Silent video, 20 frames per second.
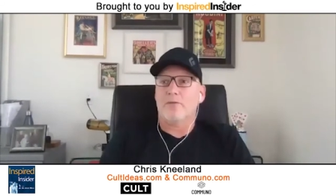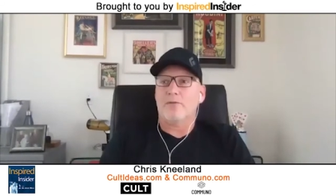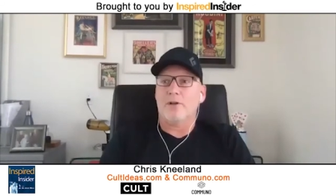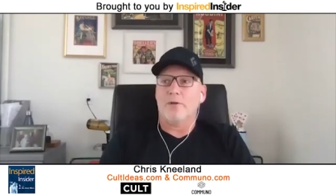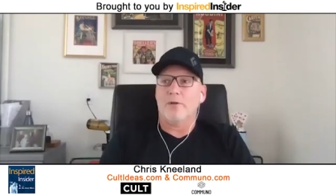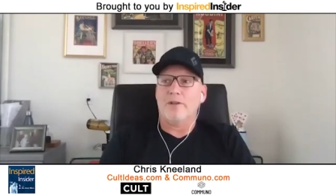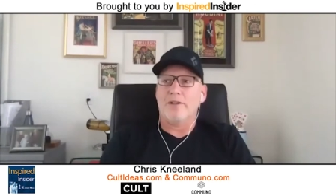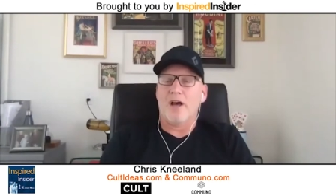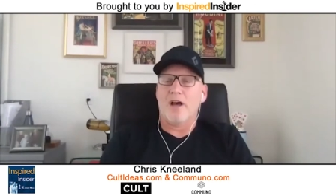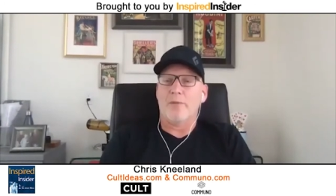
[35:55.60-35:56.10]

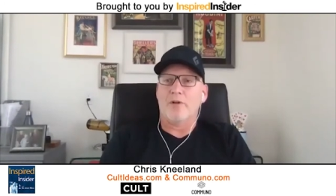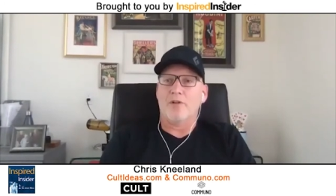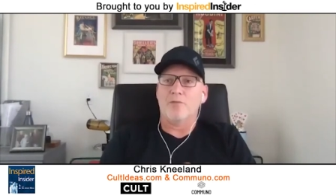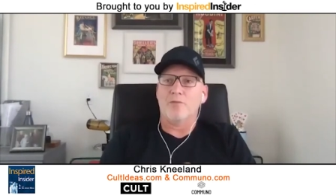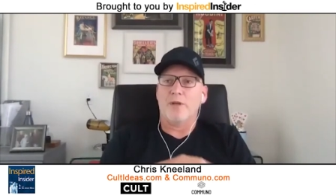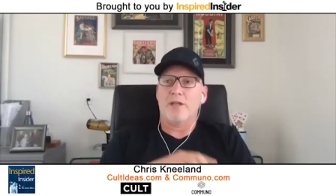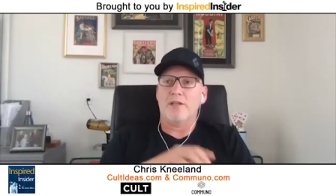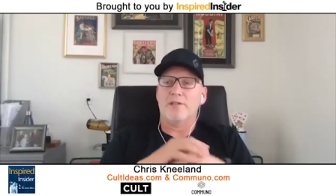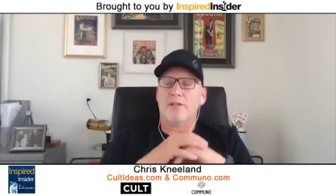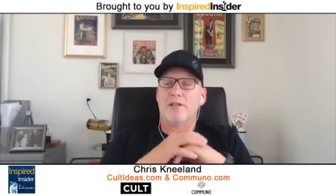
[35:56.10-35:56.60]
in the Domino's
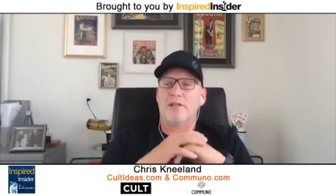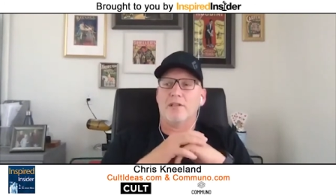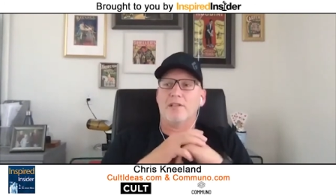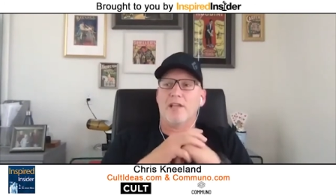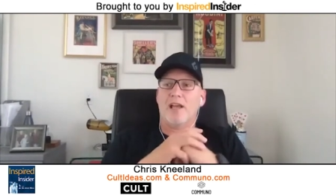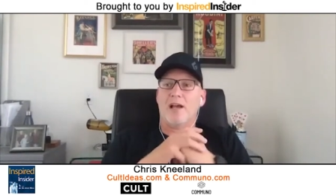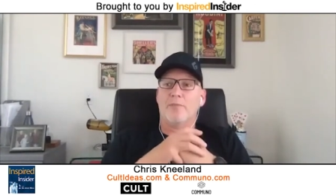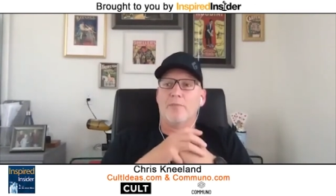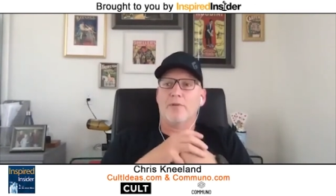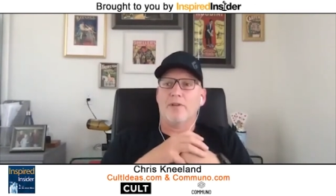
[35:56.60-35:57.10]
Pizza
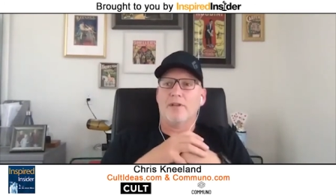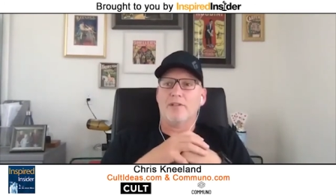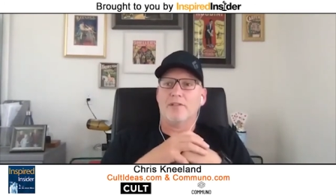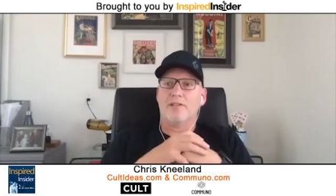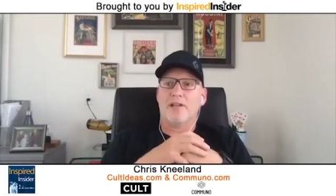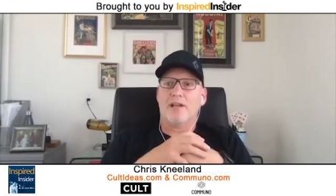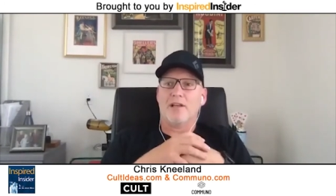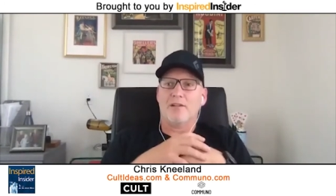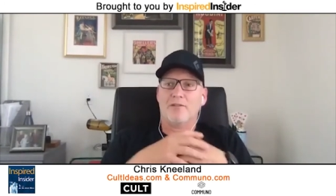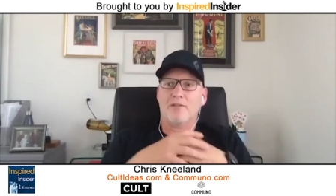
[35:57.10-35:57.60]
example, they
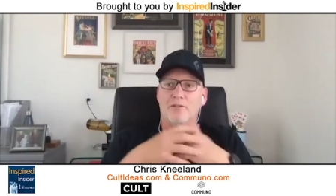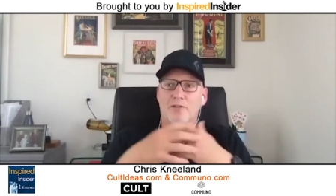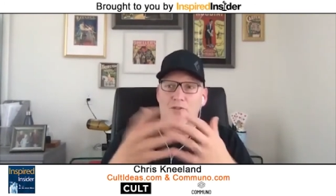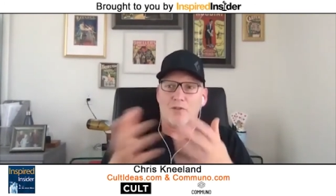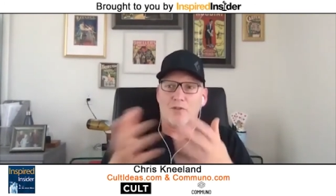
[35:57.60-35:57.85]
said, just